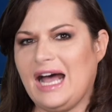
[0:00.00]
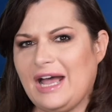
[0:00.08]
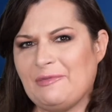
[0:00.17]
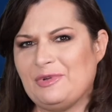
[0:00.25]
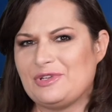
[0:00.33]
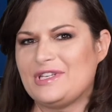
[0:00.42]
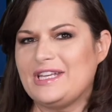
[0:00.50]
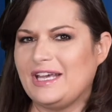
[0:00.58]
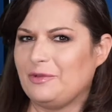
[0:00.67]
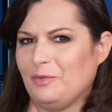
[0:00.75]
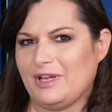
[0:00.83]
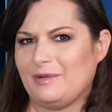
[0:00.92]
I'm Lucy
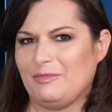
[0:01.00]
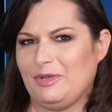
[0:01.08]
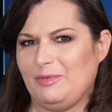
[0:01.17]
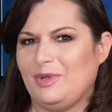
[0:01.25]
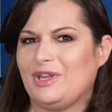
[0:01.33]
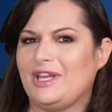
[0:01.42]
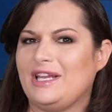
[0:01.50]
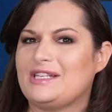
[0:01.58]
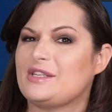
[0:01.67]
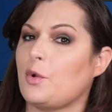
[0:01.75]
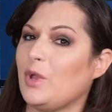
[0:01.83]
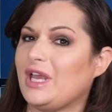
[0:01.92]
and welcome to
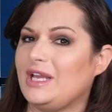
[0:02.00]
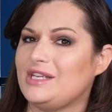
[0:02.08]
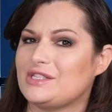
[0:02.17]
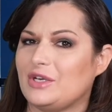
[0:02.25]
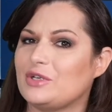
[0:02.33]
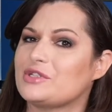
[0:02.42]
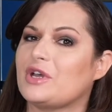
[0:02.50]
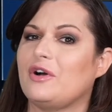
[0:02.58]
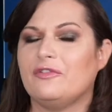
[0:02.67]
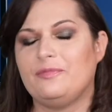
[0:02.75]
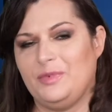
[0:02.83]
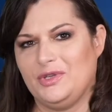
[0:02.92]
BeautyBay, your weekly source
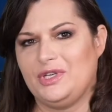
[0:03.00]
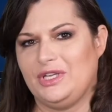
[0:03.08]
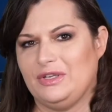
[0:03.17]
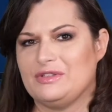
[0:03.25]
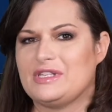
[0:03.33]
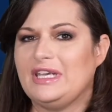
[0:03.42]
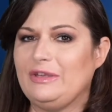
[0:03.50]
of beauty news.